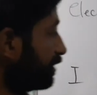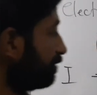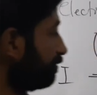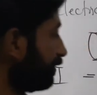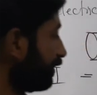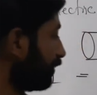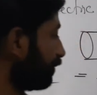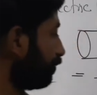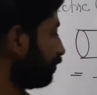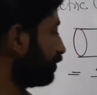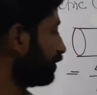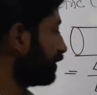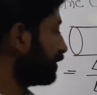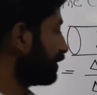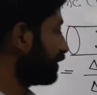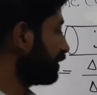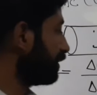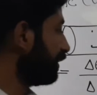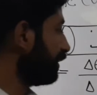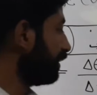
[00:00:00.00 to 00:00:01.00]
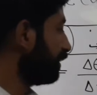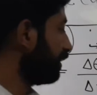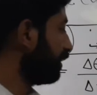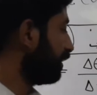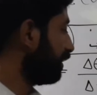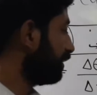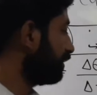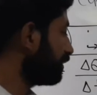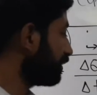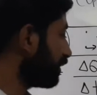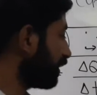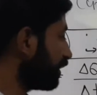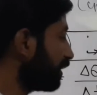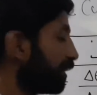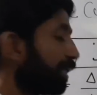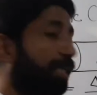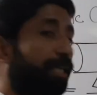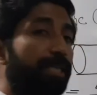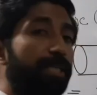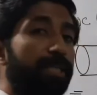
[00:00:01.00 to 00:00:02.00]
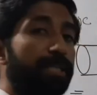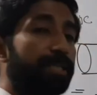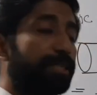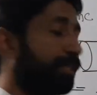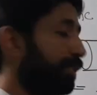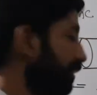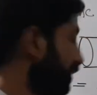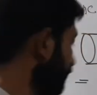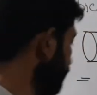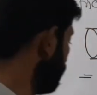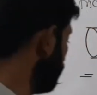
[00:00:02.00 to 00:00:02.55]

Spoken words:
we know this is the instantaneous